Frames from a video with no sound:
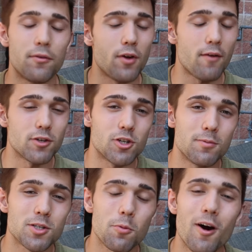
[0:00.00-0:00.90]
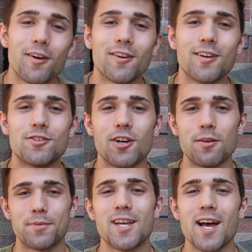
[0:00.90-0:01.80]
But if you're having too much water, you're going to drain
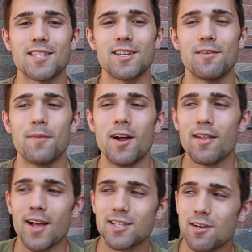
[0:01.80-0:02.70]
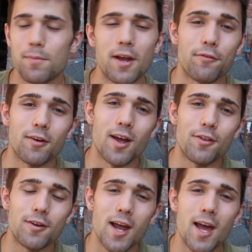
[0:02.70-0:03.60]
your potassium. That's a debate for
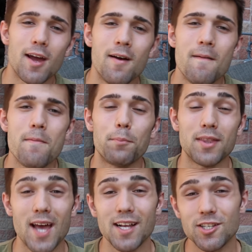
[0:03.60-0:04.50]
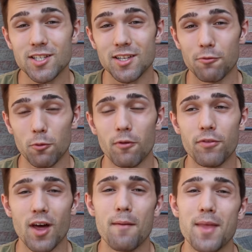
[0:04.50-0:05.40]
another day. But that's just the rule of
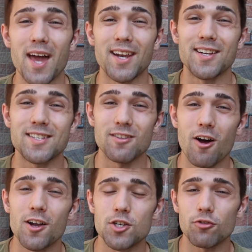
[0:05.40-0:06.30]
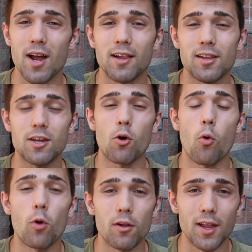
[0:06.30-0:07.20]
thumb, that it is not directly
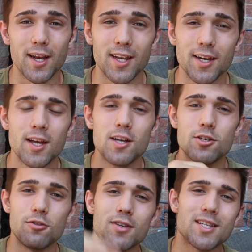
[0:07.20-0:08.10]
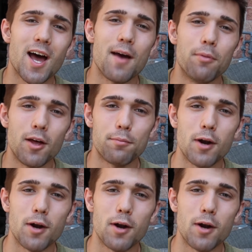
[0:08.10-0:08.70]
correlated to this high blood